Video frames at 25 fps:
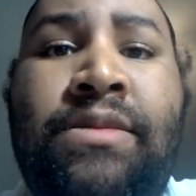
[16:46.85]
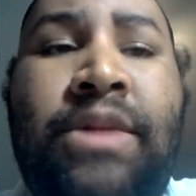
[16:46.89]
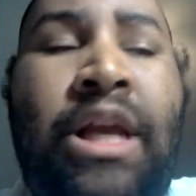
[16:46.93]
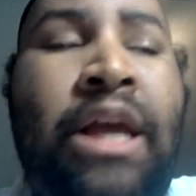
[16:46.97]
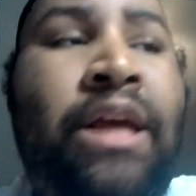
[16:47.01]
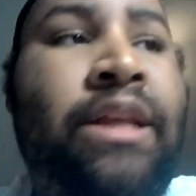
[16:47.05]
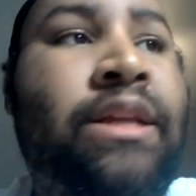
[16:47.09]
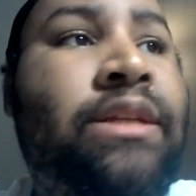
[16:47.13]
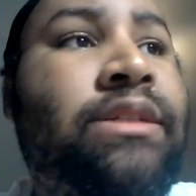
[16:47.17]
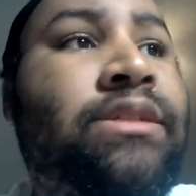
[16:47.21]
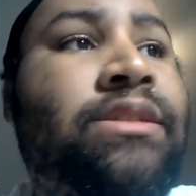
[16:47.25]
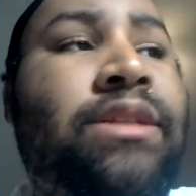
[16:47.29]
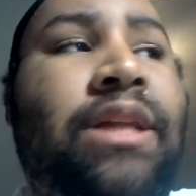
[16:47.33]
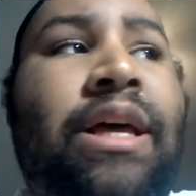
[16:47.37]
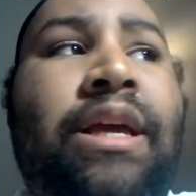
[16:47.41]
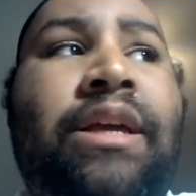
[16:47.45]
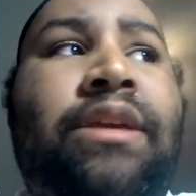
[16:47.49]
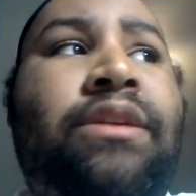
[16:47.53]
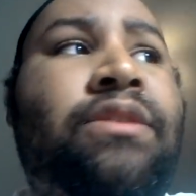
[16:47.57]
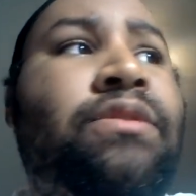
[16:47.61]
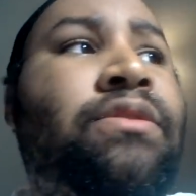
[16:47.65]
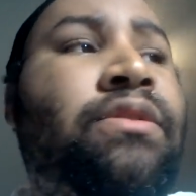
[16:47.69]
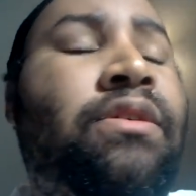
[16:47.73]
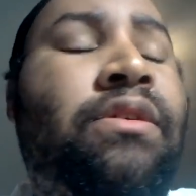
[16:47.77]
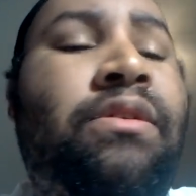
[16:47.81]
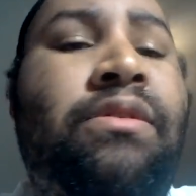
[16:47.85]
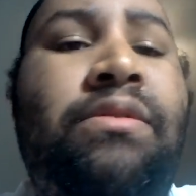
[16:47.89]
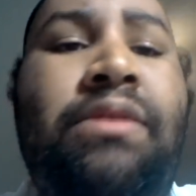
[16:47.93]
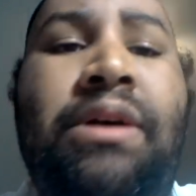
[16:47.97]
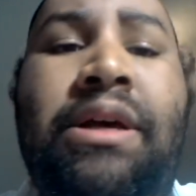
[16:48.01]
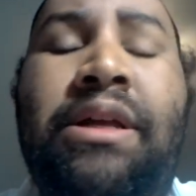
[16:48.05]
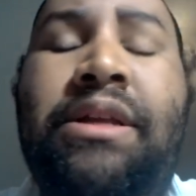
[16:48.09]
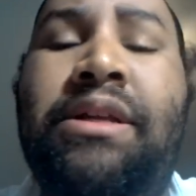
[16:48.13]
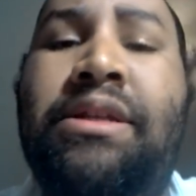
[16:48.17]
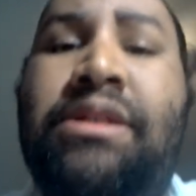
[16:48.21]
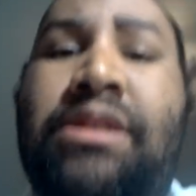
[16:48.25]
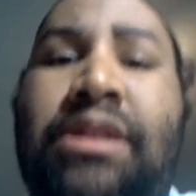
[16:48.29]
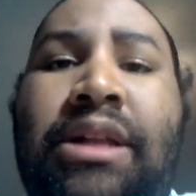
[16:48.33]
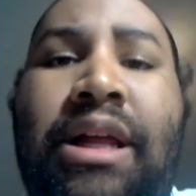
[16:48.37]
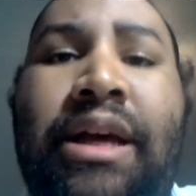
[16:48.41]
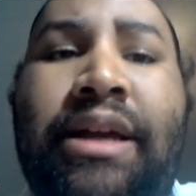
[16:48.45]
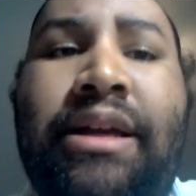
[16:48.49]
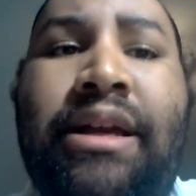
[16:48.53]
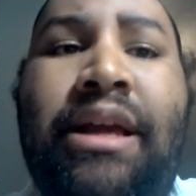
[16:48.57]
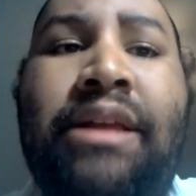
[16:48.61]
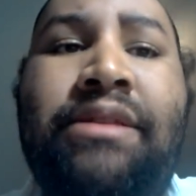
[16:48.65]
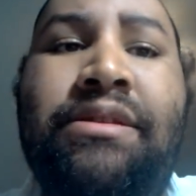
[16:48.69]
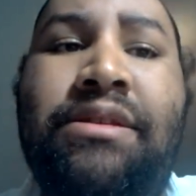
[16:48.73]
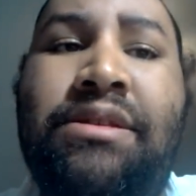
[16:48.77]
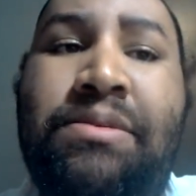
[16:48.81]
And it's like, you know, and it's
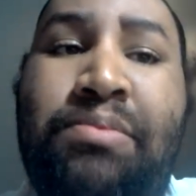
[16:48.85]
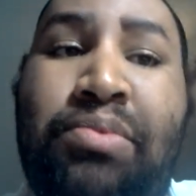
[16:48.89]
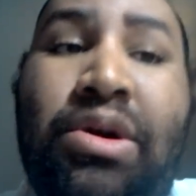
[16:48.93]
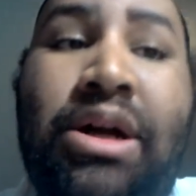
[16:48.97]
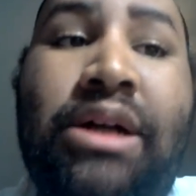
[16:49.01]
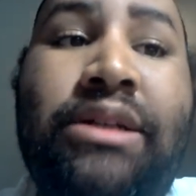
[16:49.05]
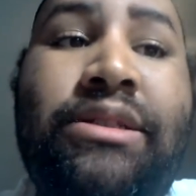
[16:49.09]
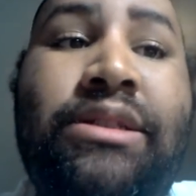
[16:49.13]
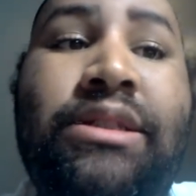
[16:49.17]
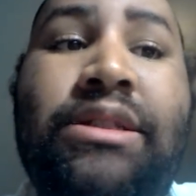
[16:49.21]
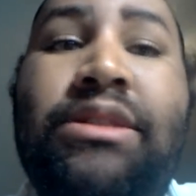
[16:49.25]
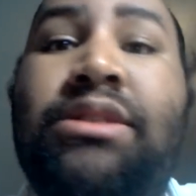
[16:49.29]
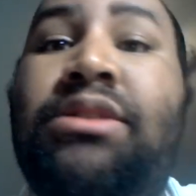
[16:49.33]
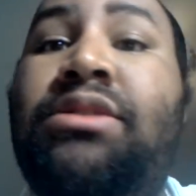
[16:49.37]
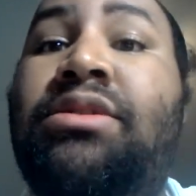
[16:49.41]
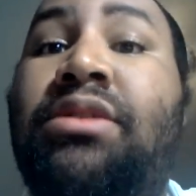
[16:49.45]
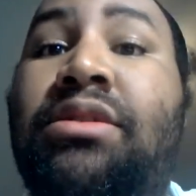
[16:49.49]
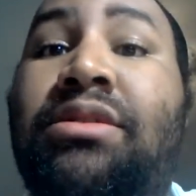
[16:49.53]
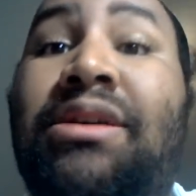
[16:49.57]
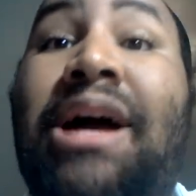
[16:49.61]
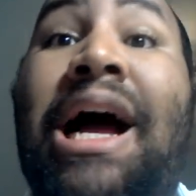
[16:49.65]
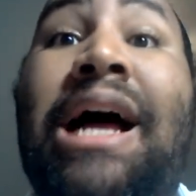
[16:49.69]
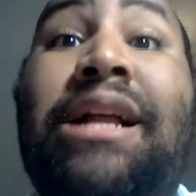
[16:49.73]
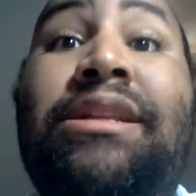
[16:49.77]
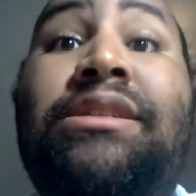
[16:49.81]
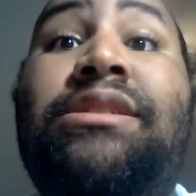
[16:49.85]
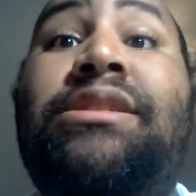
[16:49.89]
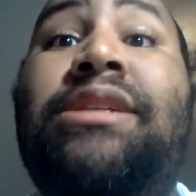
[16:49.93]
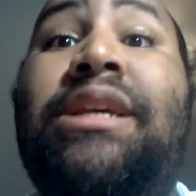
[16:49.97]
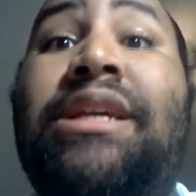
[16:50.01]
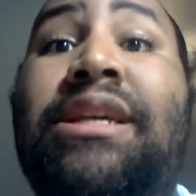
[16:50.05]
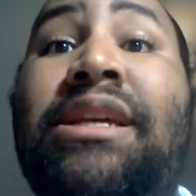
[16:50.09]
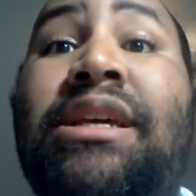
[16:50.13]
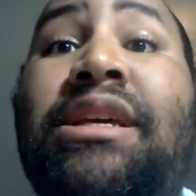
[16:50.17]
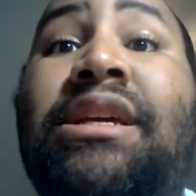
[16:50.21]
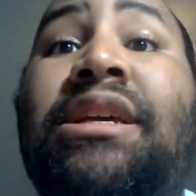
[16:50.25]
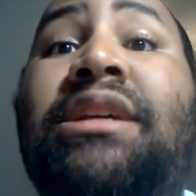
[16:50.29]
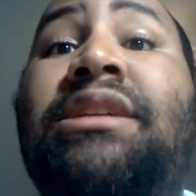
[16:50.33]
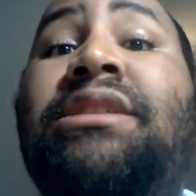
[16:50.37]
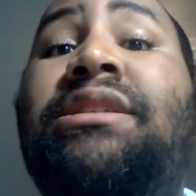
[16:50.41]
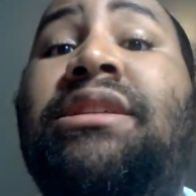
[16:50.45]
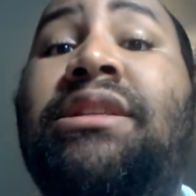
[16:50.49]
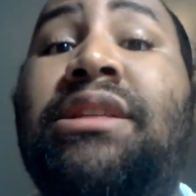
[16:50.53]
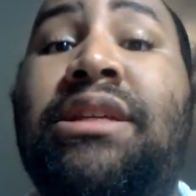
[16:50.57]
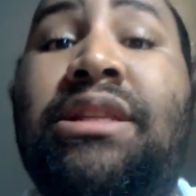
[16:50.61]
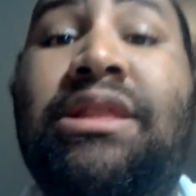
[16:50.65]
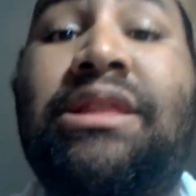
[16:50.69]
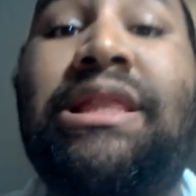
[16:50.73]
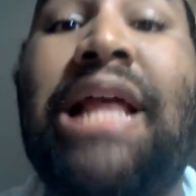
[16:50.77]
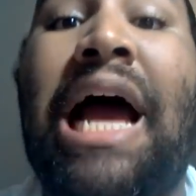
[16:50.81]
like, and this process took, I'd say
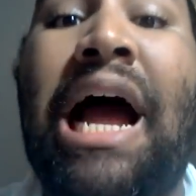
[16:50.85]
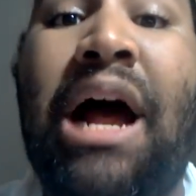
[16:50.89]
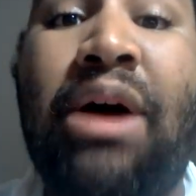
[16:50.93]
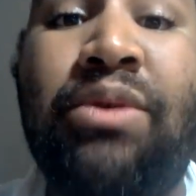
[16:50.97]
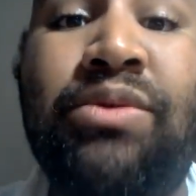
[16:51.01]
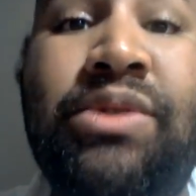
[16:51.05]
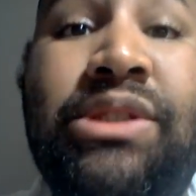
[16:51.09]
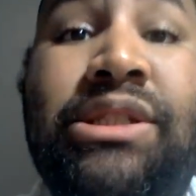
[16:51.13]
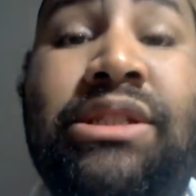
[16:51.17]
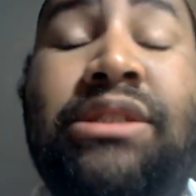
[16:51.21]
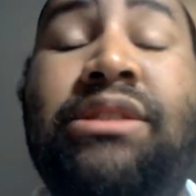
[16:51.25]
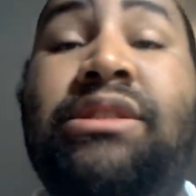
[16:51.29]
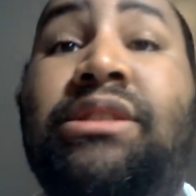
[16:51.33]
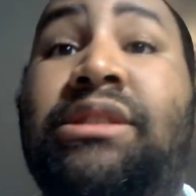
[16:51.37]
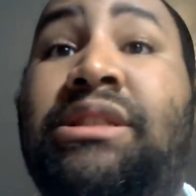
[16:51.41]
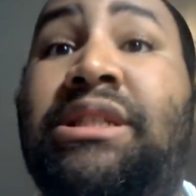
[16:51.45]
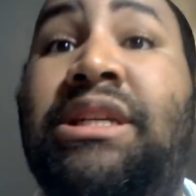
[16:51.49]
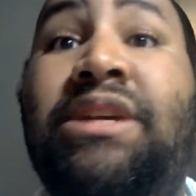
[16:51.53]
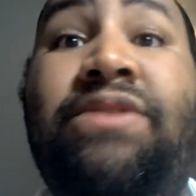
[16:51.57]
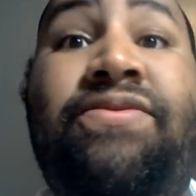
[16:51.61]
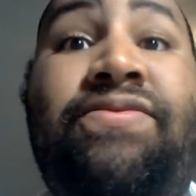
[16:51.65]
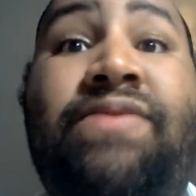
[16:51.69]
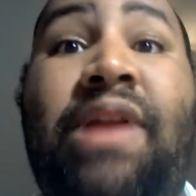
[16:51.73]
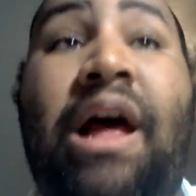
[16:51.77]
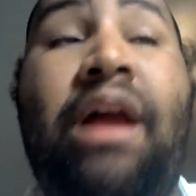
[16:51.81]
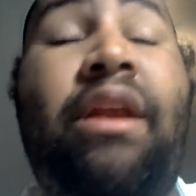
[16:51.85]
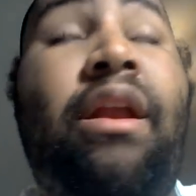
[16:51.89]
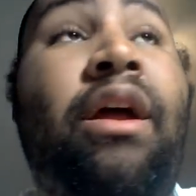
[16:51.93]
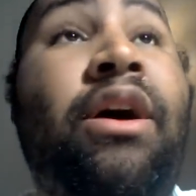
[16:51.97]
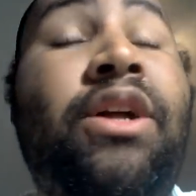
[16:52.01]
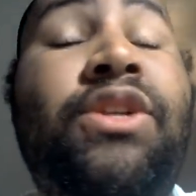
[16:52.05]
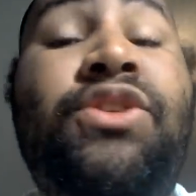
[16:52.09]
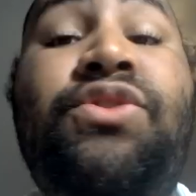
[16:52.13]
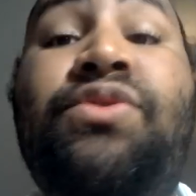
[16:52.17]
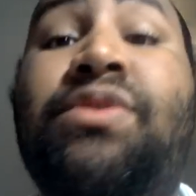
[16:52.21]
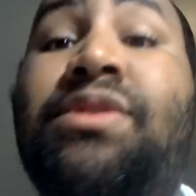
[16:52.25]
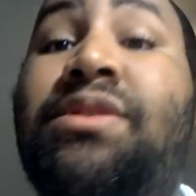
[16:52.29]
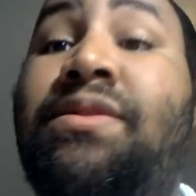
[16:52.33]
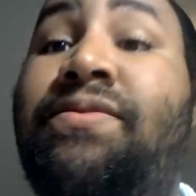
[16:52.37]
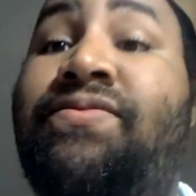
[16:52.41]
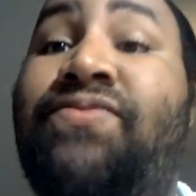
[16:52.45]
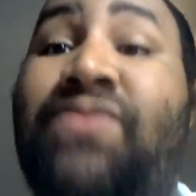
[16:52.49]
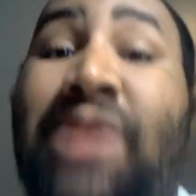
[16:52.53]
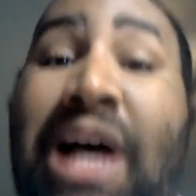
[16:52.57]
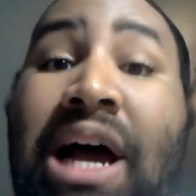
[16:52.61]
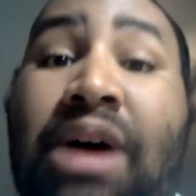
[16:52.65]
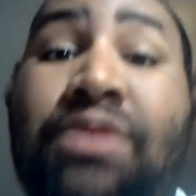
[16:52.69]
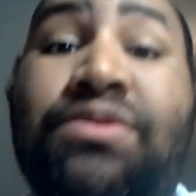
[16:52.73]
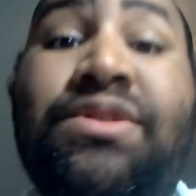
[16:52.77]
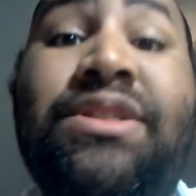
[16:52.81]
easily thousands, if not hundreds of
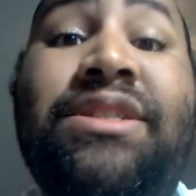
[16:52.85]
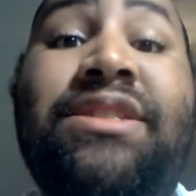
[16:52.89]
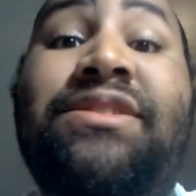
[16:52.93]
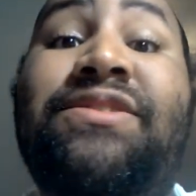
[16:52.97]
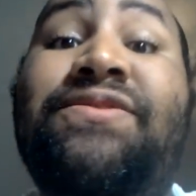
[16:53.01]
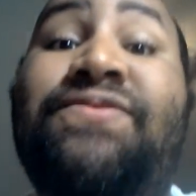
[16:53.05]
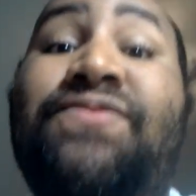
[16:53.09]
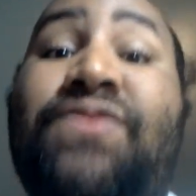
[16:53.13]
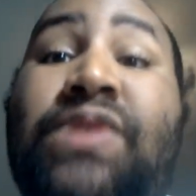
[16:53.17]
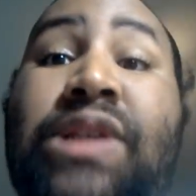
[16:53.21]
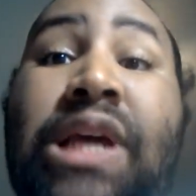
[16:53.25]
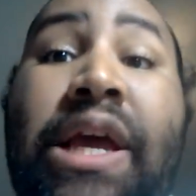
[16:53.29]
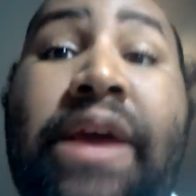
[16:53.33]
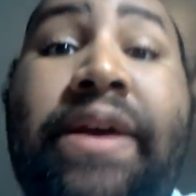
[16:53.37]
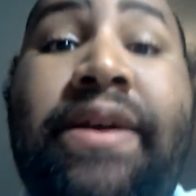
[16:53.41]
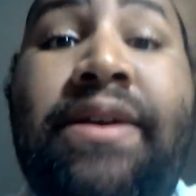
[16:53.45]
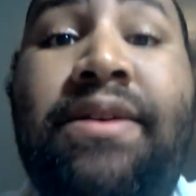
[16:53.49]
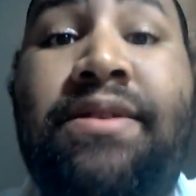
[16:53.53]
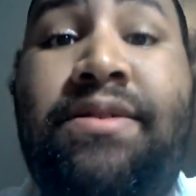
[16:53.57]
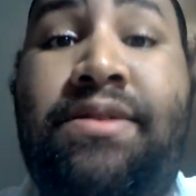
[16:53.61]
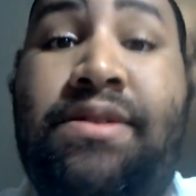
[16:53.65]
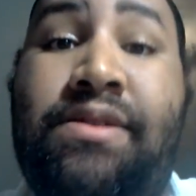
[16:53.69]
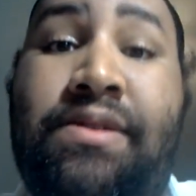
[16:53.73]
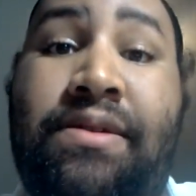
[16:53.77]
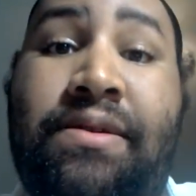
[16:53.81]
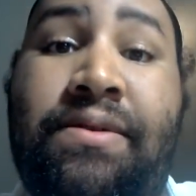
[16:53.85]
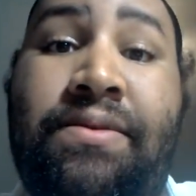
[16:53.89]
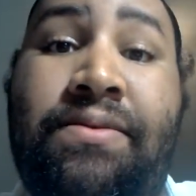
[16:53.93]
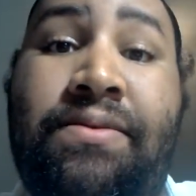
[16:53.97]
thousands of years.